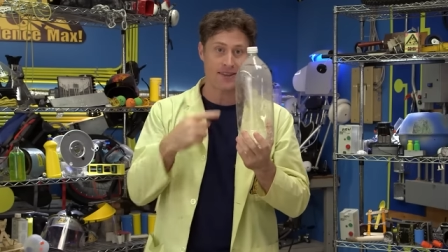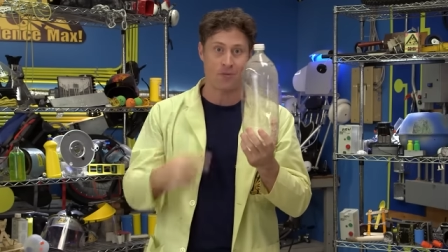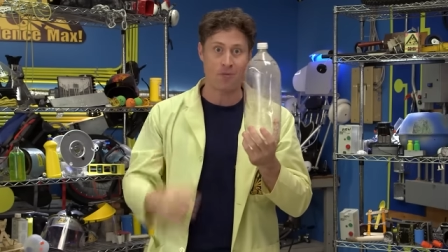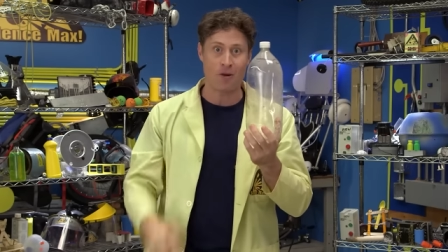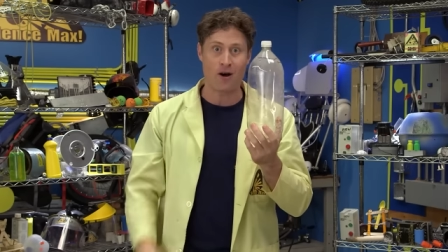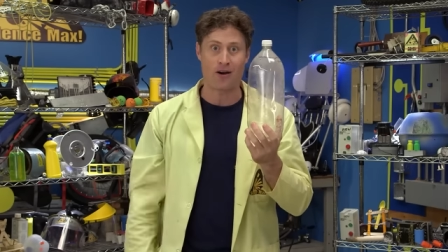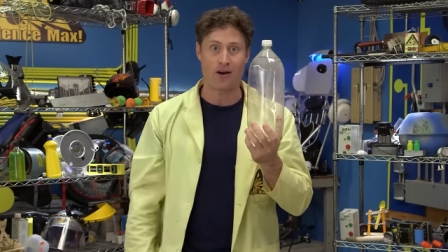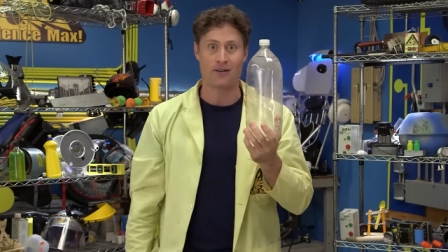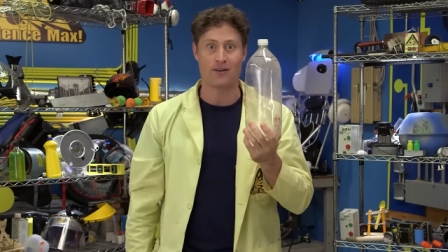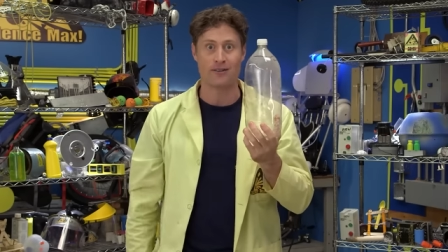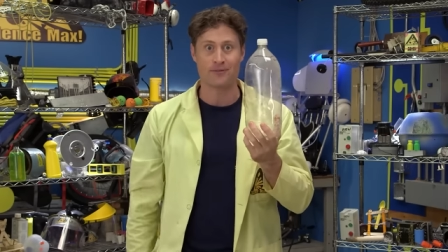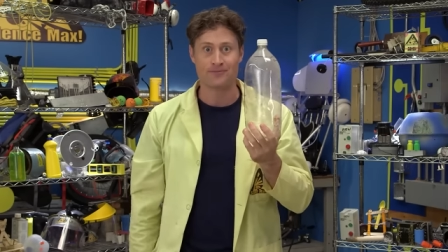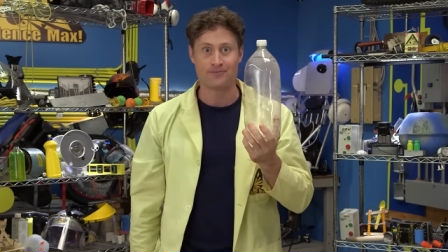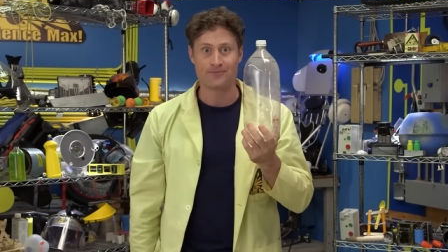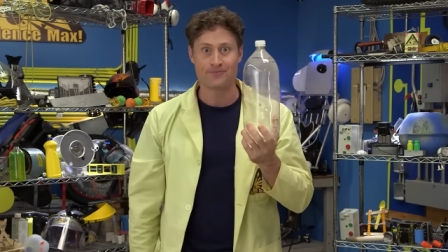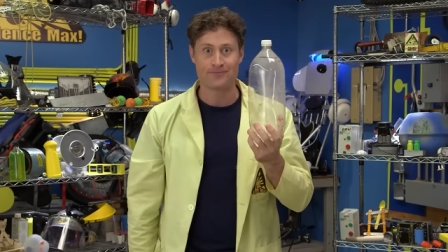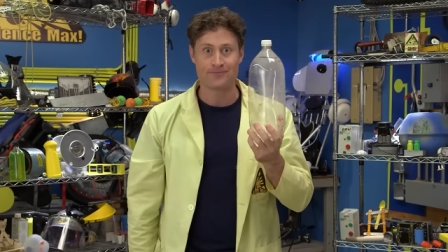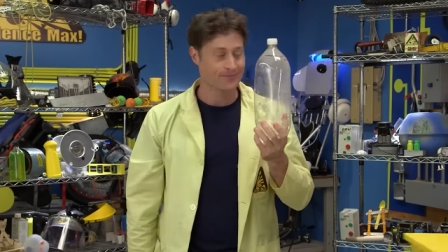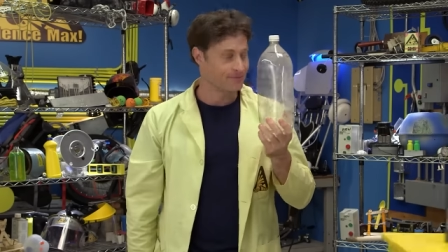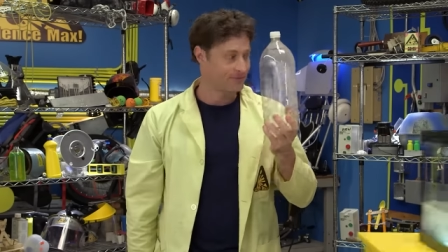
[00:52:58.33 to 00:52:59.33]
the bottle.
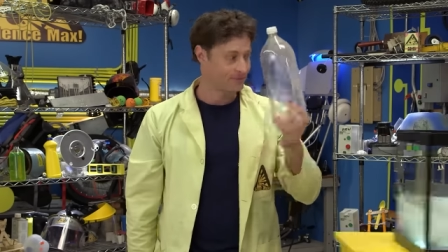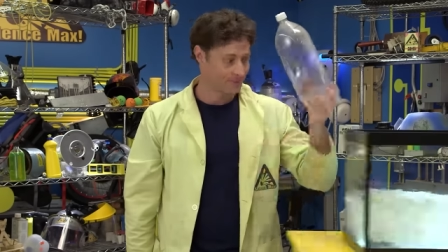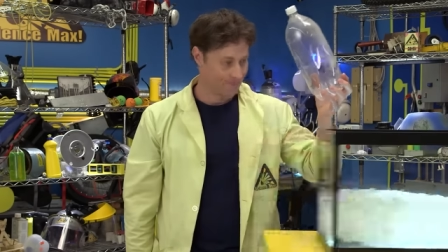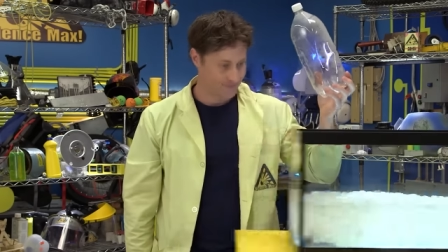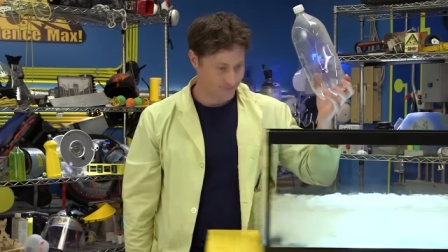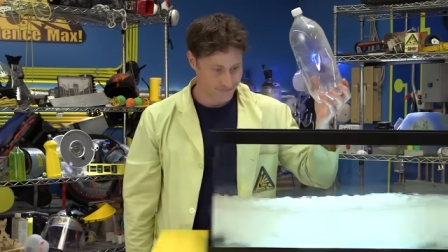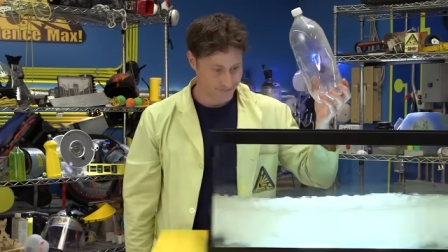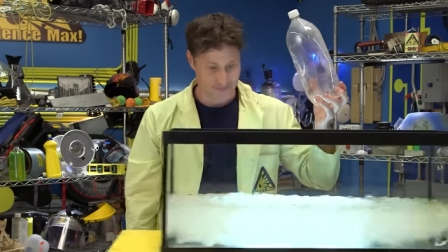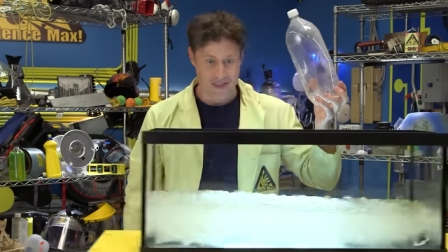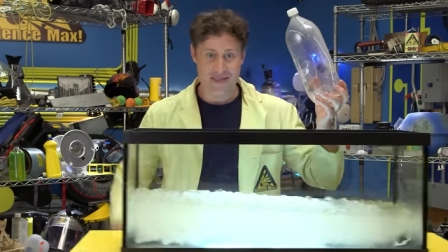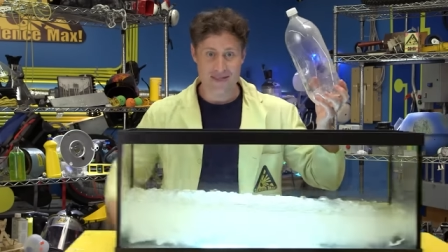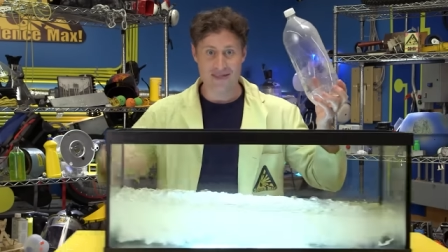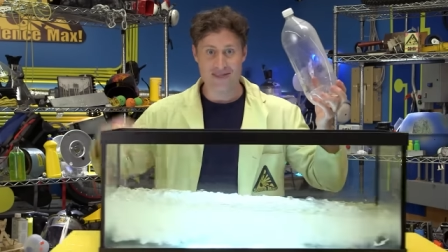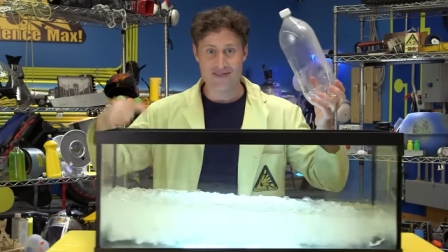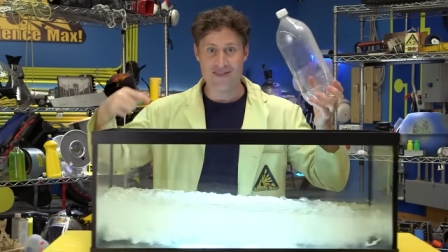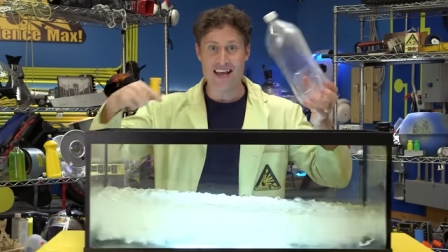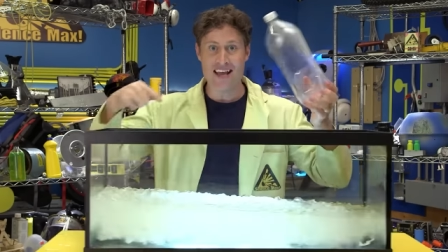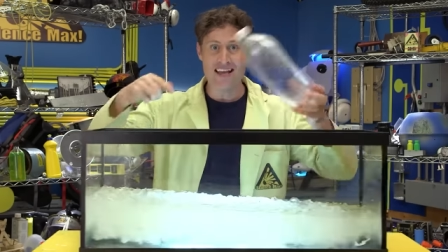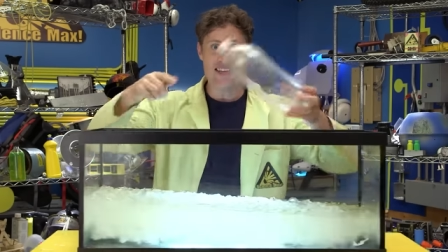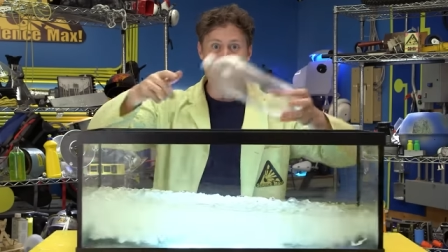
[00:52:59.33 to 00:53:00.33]

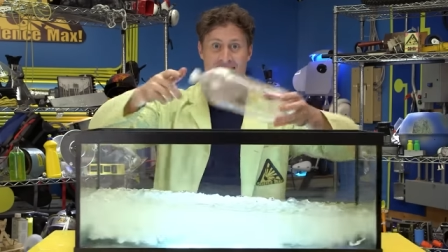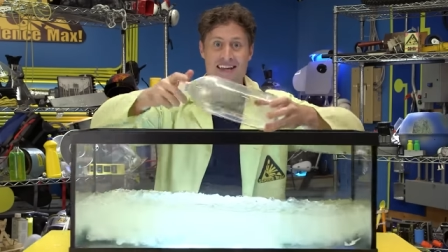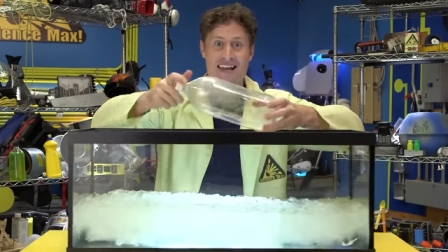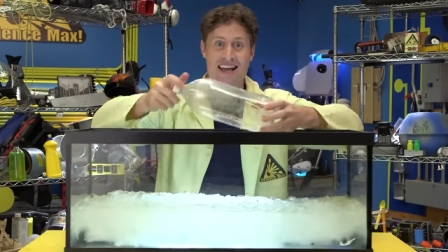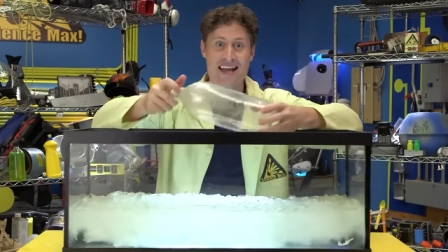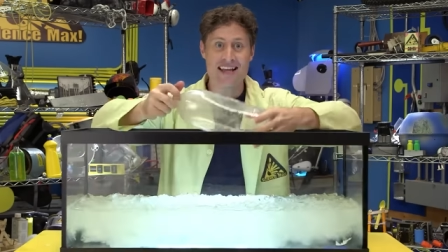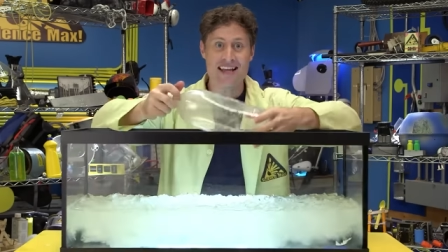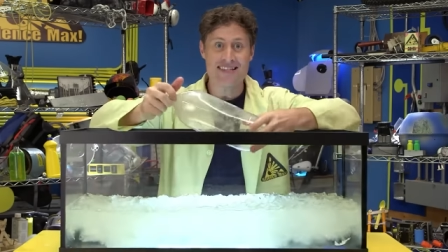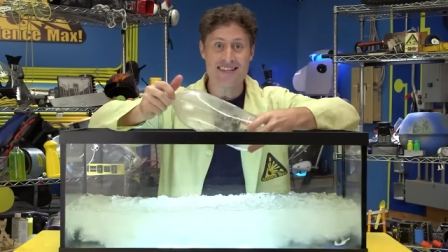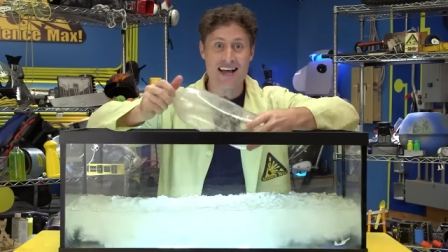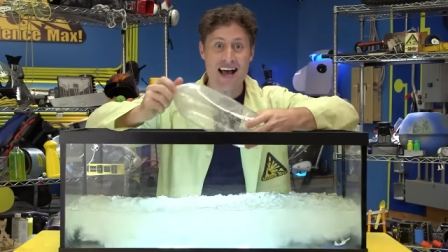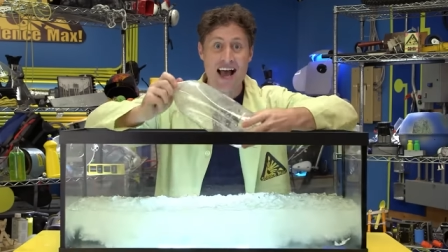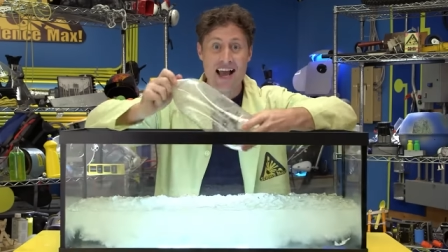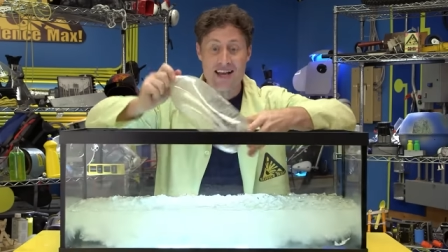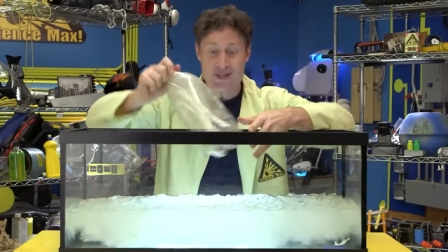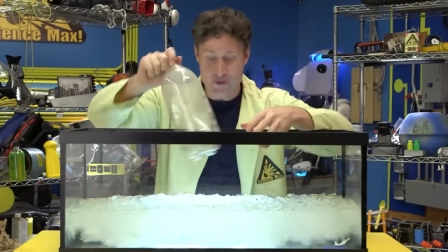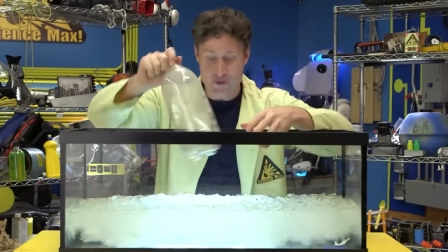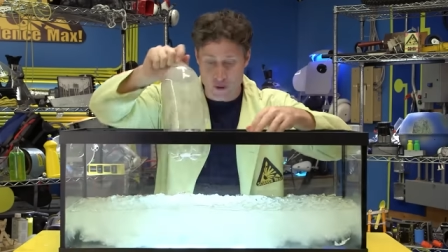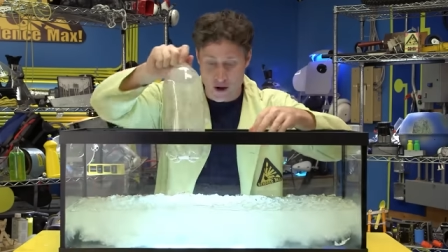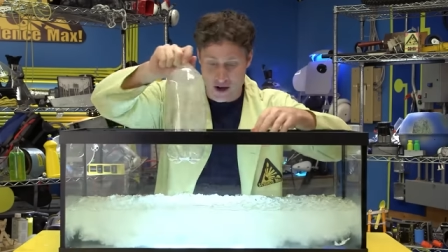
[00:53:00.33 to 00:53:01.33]
This is
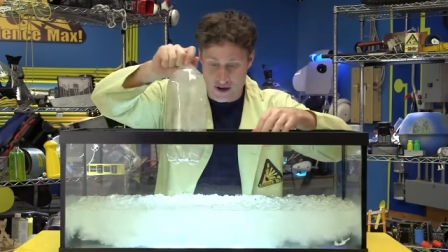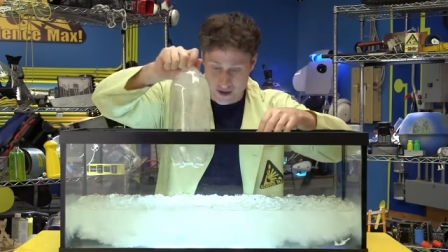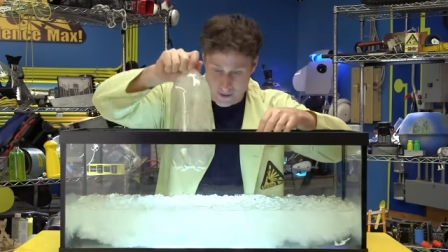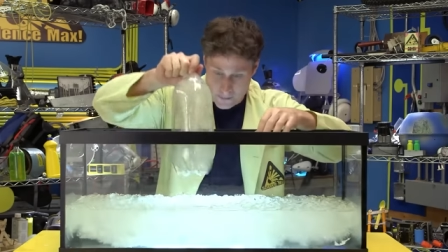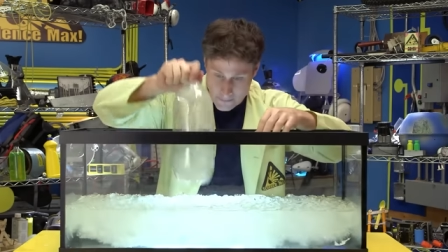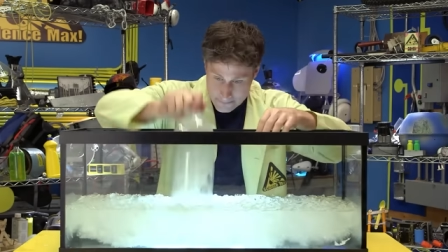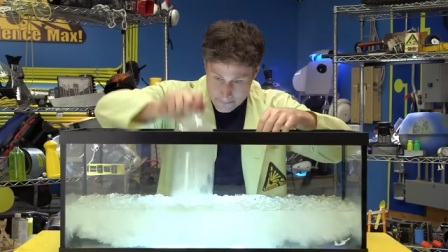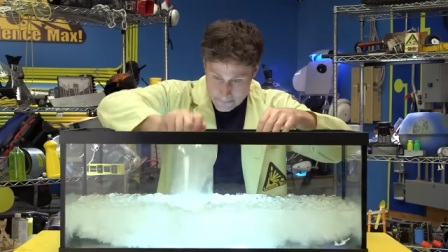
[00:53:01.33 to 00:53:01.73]
ice water.